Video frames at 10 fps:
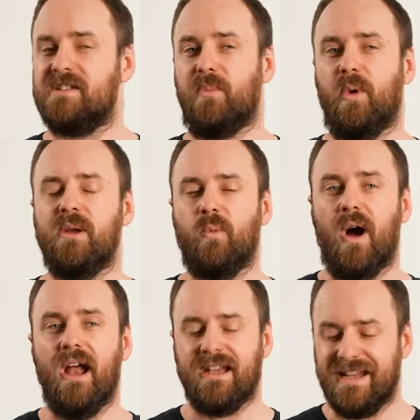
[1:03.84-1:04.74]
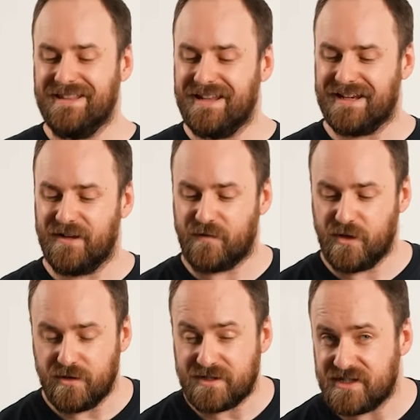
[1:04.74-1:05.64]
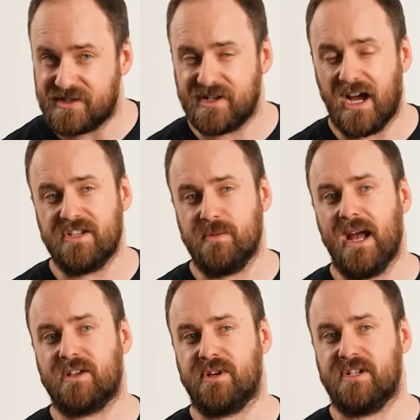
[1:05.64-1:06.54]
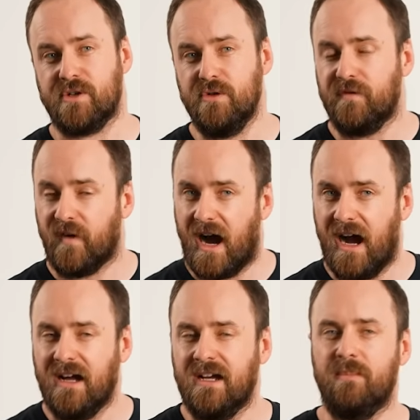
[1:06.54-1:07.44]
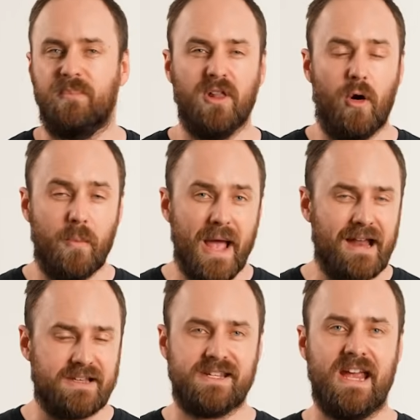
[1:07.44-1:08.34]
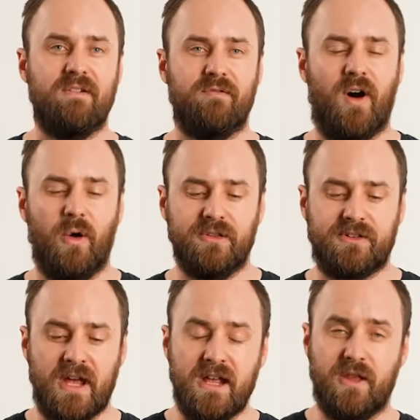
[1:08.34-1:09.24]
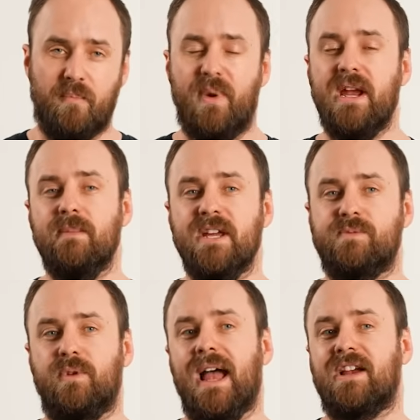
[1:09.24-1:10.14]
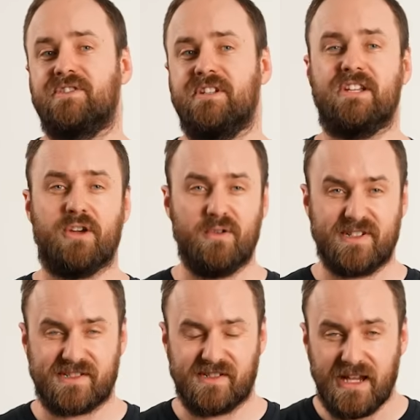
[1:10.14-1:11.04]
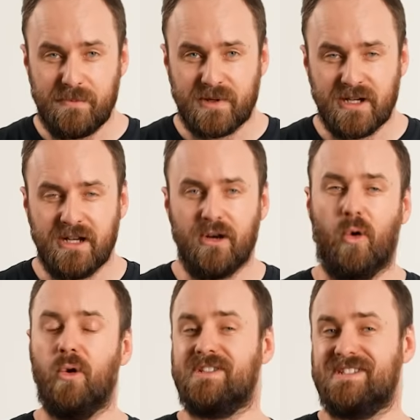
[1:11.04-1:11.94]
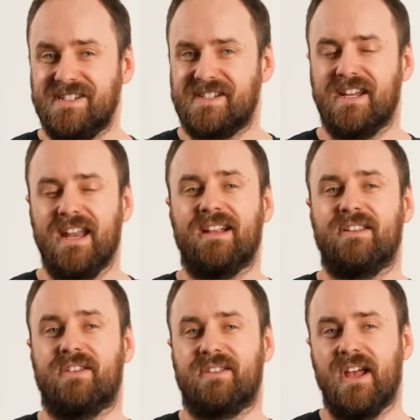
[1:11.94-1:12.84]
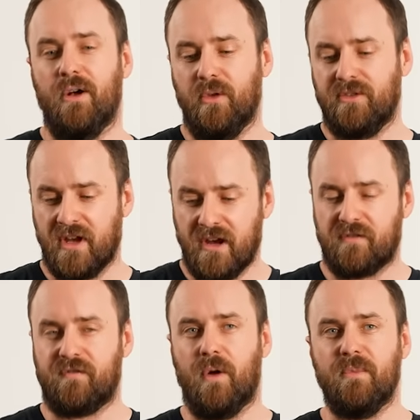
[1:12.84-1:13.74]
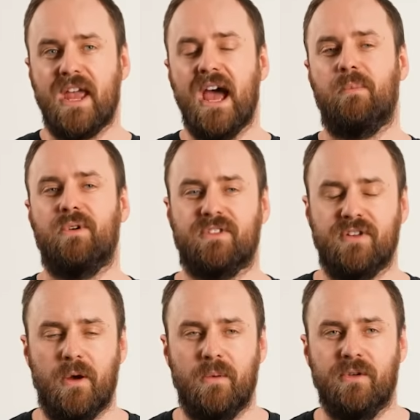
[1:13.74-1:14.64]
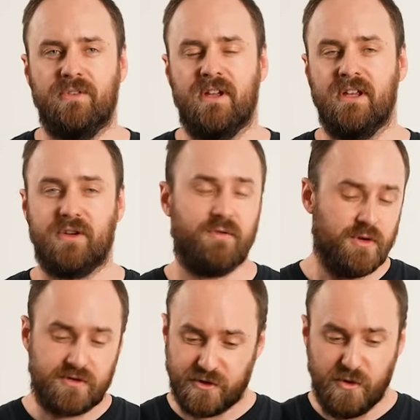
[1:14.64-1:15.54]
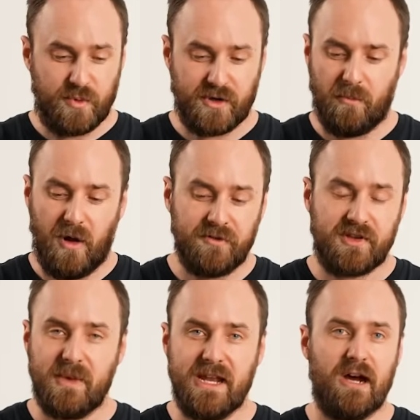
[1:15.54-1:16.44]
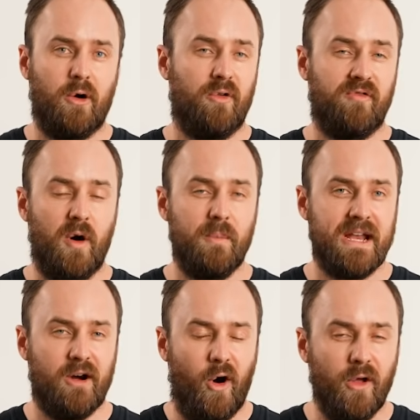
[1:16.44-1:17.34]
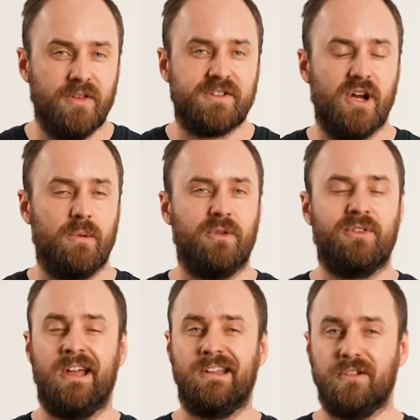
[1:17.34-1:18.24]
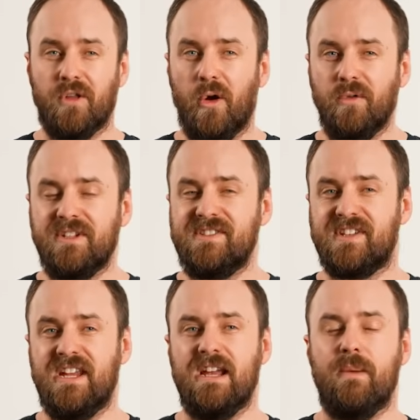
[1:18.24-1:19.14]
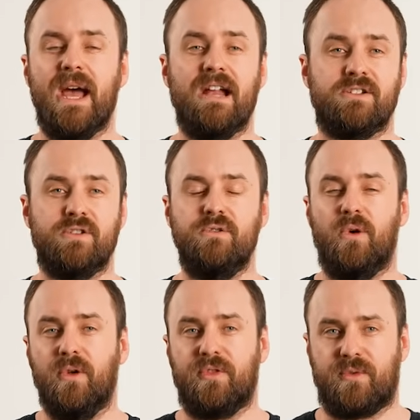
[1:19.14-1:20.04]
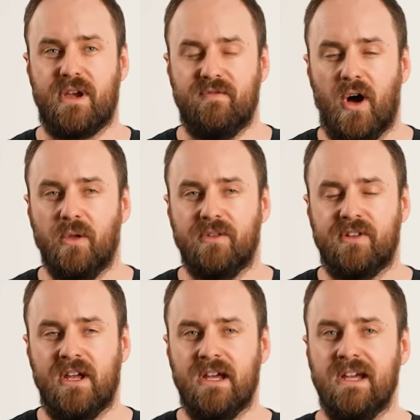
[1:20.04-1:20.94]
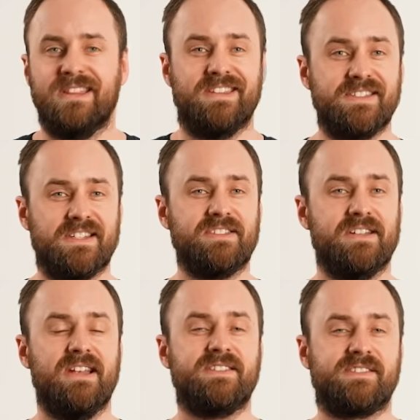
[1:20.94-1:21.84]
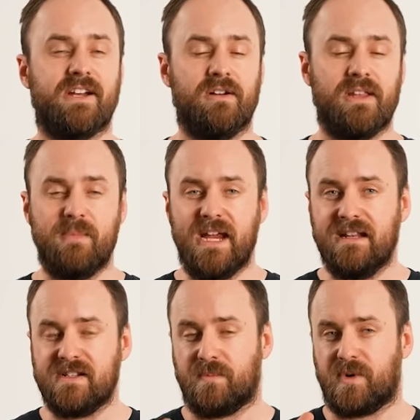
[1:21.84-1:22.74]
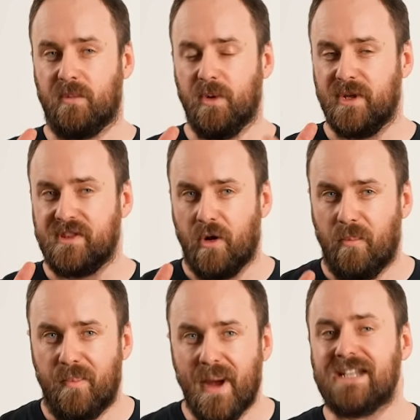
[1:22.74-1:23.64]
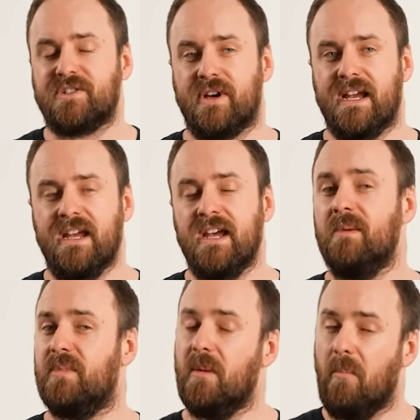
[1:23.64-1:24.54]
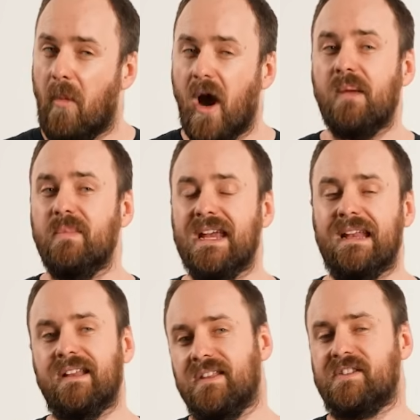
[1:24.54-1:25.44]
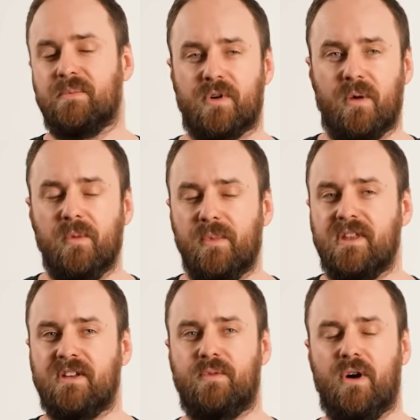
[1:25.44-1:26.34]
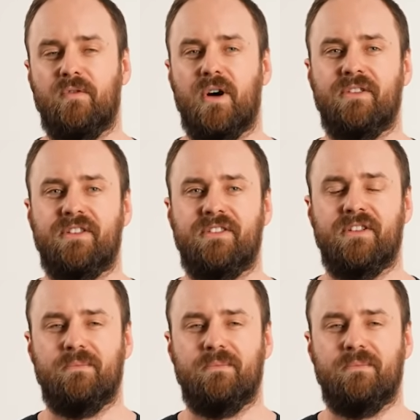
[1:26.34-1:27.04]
to point 1 in that if you discharge your battery too far, below about 10 volts, the BMS will actually go to sleep or disconnect the cells from the output terminals. So if you do put a multimeter or voltmeter on the terminals, you'll only see about 2 or 3 volts. This doesn't necessarily mean there's a problem with your battery, but it might mean there's a problem with your 12 volt system.